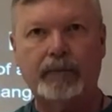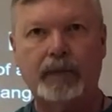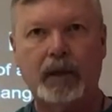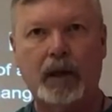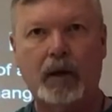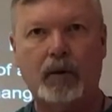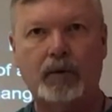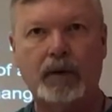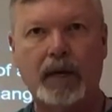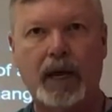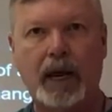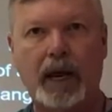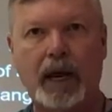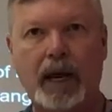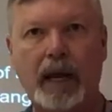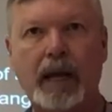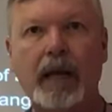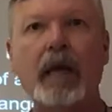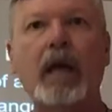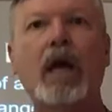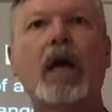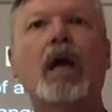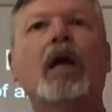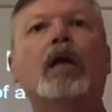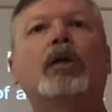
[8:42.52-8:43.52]

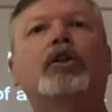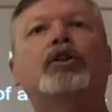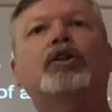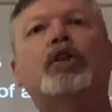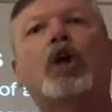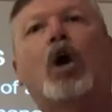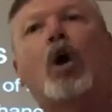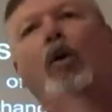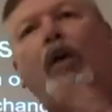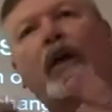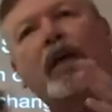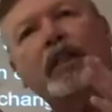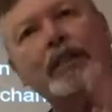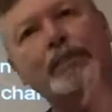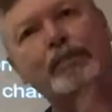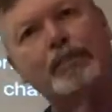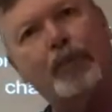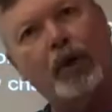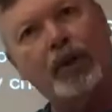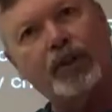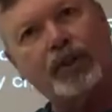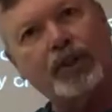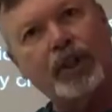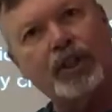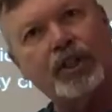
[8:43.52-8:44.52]
Okay? So let's
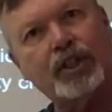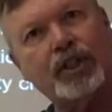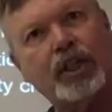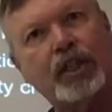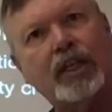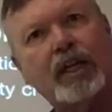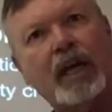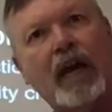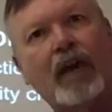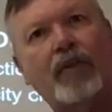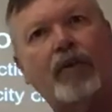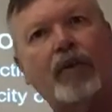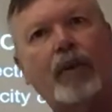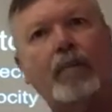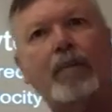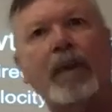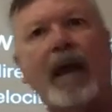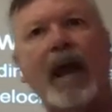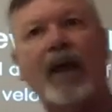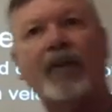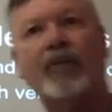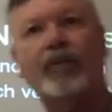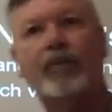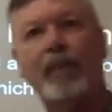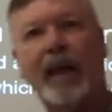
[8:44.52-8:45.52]
put this together
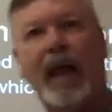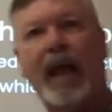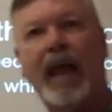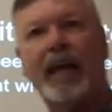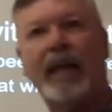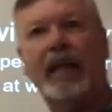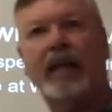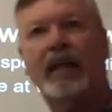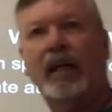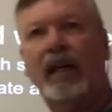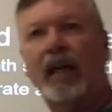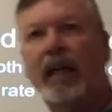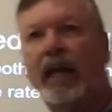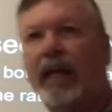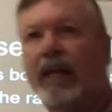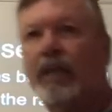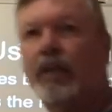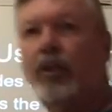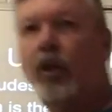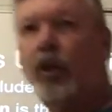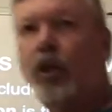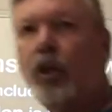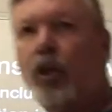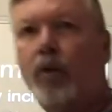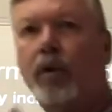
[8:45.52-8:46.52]
mathematically
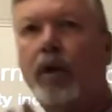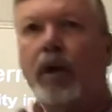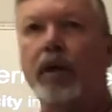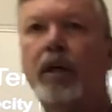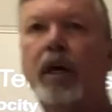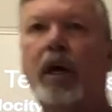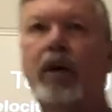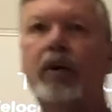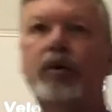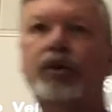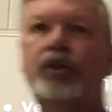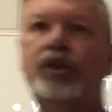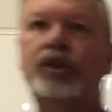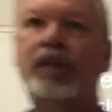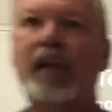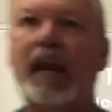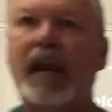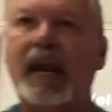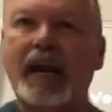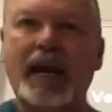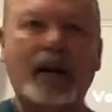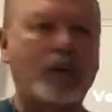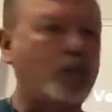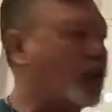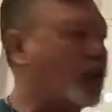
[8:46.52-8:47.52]
so you can understand